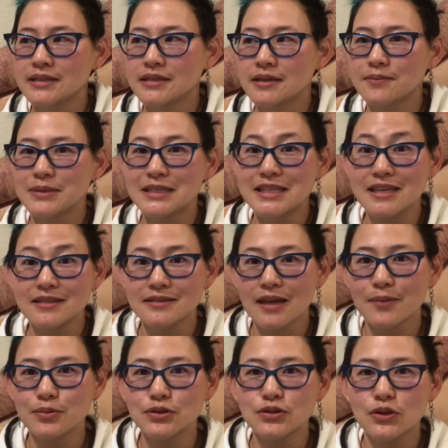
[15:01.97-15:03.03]
a BTS
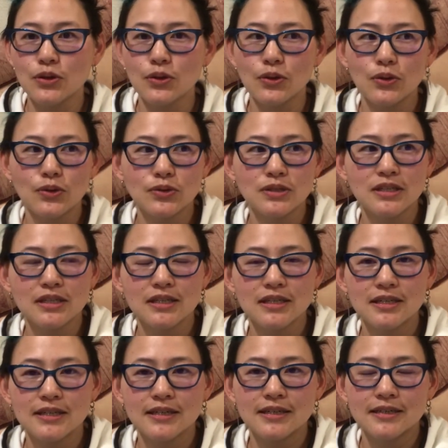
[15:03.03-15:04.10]
episode,
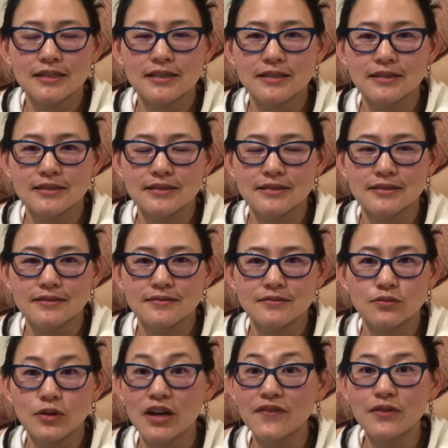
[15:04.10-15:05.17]
uh,
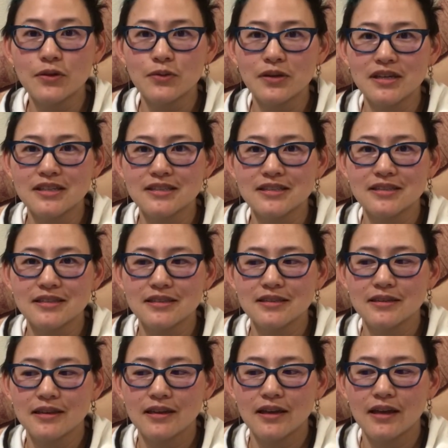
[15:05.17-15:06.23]
whatever it was,
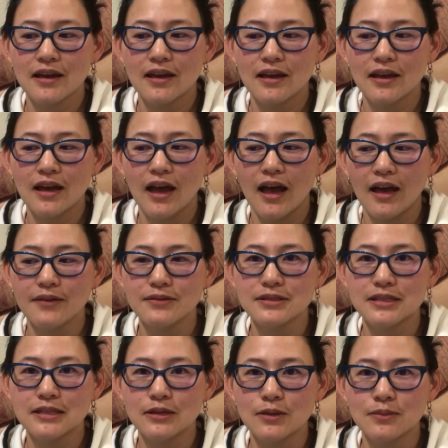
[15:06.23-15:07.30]
I was
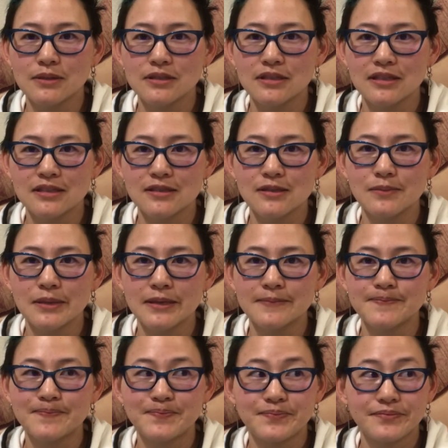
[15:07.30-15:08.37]
determined to consume it.
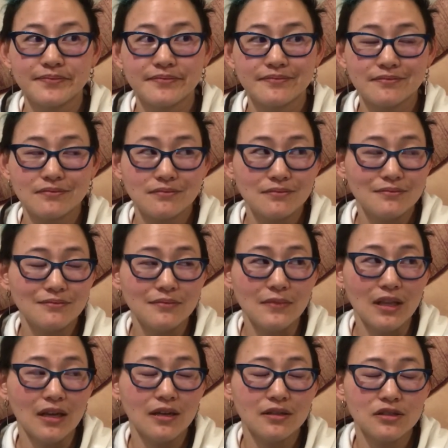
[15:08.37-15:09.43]

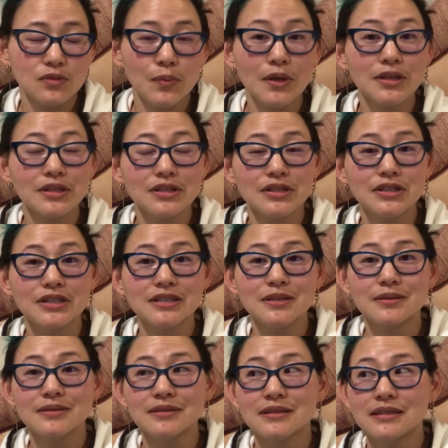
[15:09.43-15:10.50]
Spoiler alert,
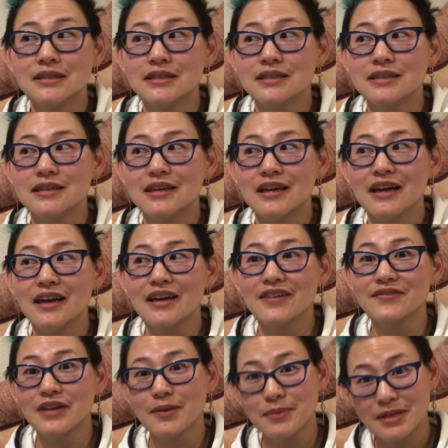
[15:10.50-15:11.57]
I have
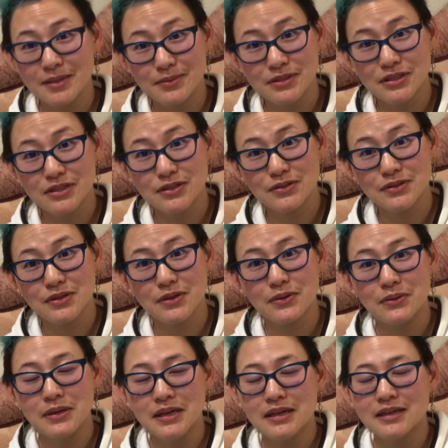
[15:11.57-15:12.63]
not been able to do
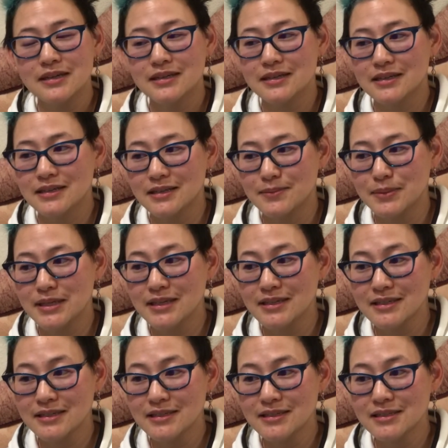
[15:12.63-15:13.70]
so uh,
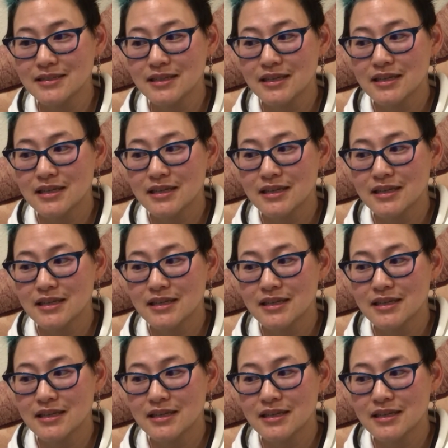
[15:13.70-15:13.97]
because